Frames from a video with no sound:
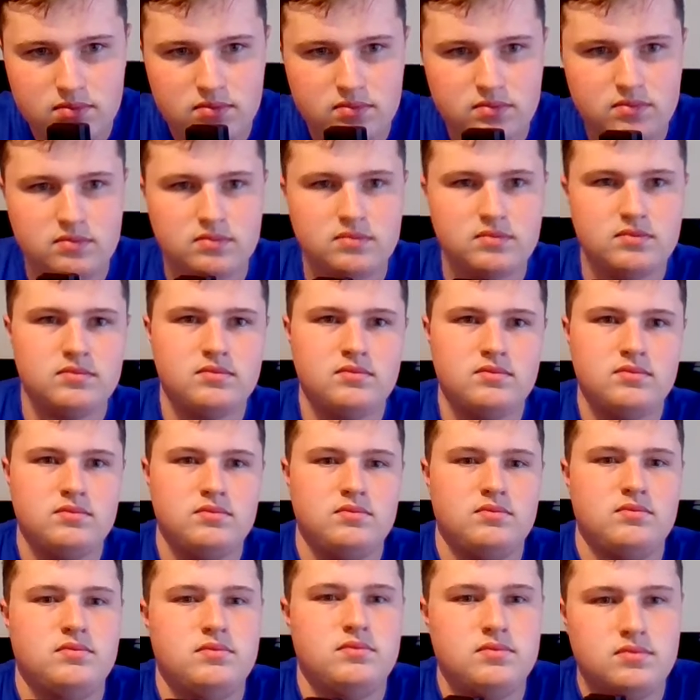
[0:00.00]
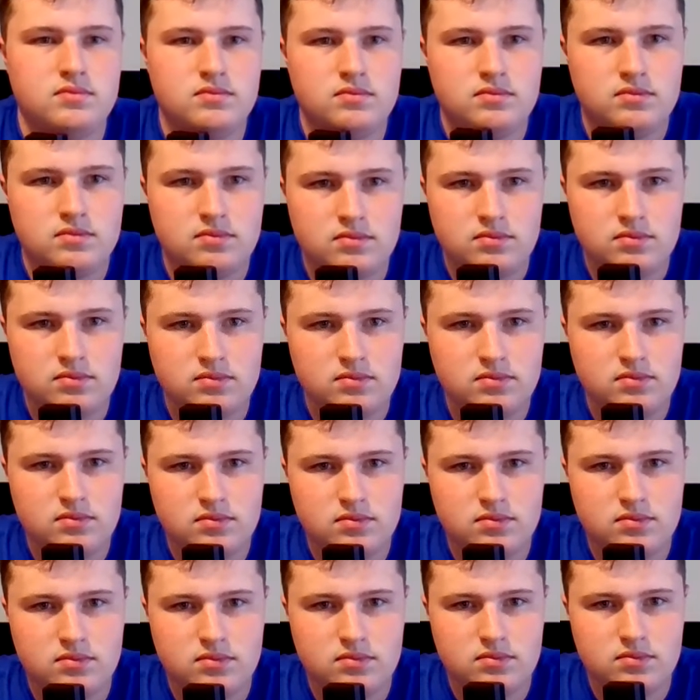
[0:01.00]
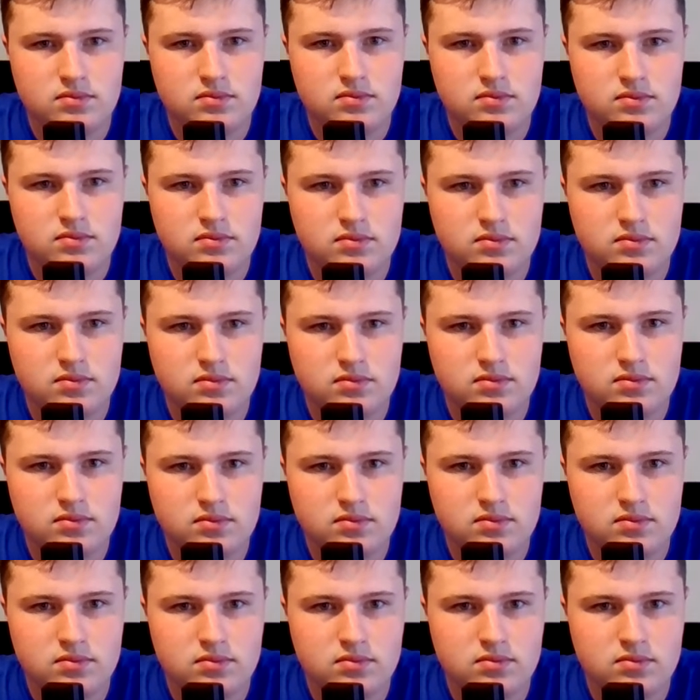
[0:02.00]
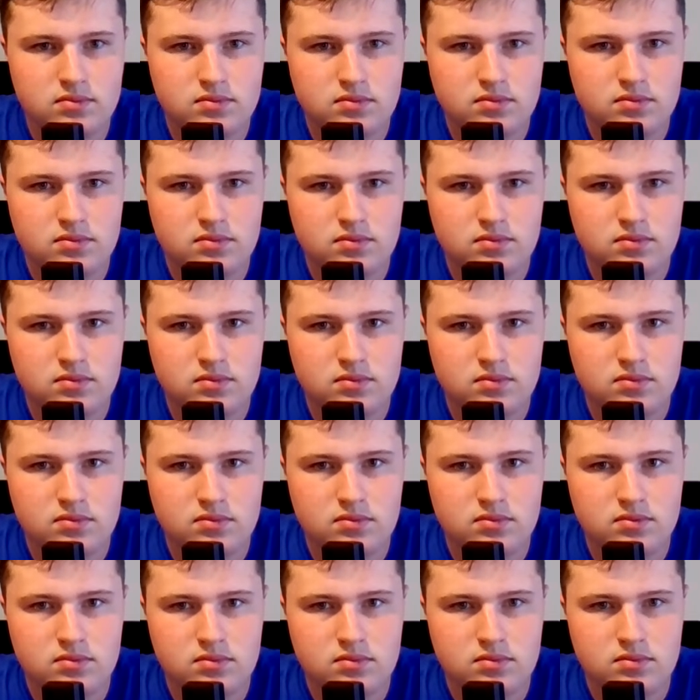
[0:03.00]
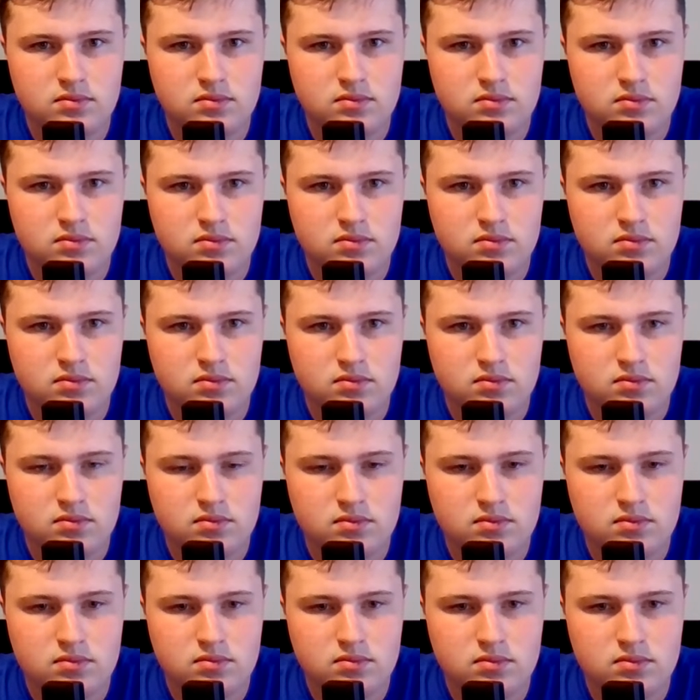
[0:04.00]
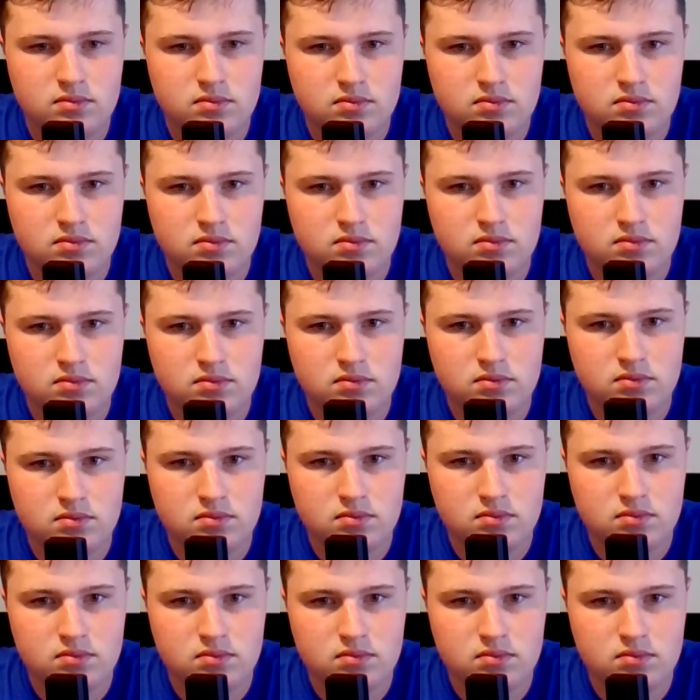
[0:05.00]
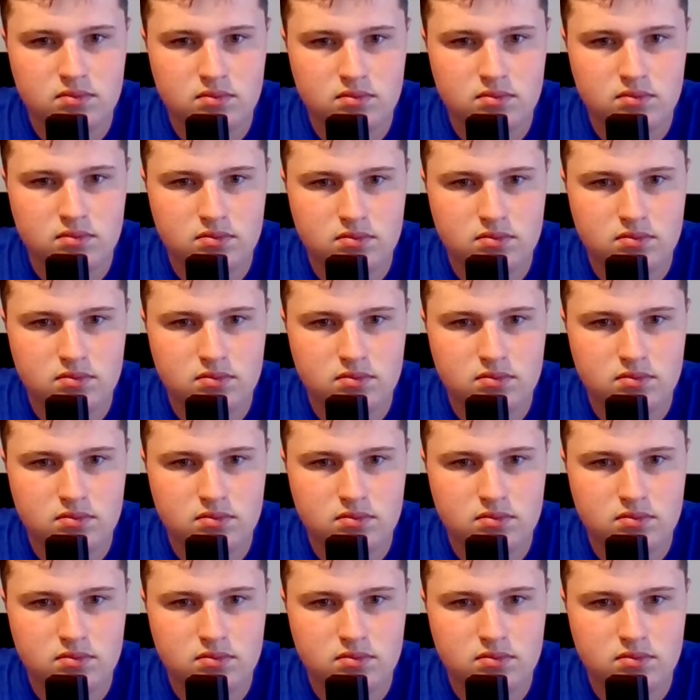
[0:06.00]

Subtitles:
[no speech]